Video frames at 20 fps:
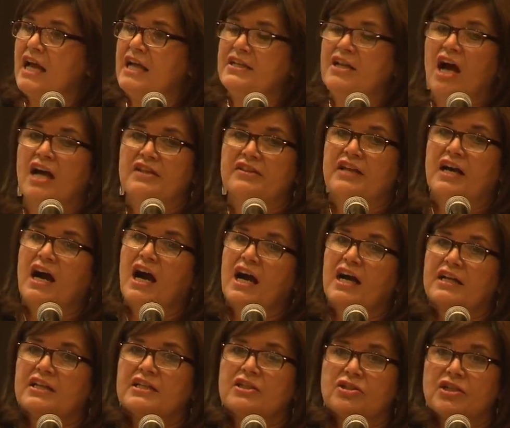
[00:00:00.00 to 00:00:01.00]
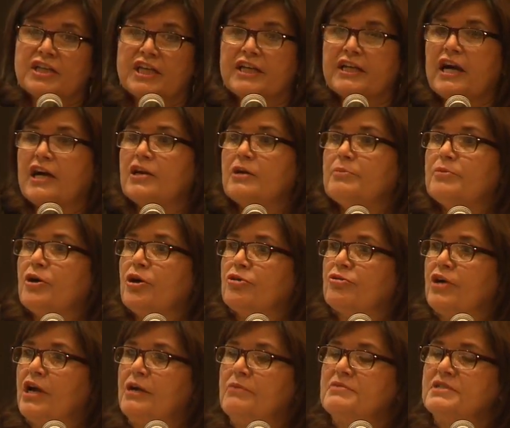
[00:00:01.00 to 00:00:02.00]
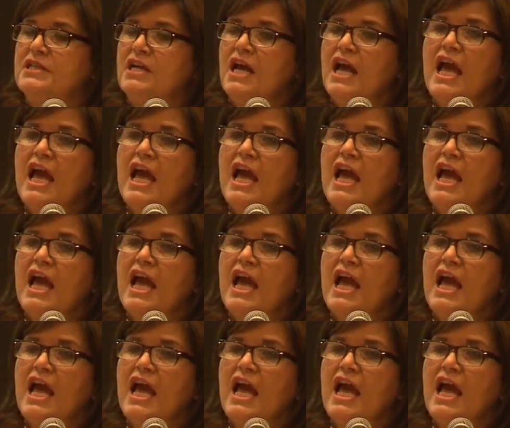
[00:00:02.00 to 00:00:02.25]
and not the HUD cookie cutter programs,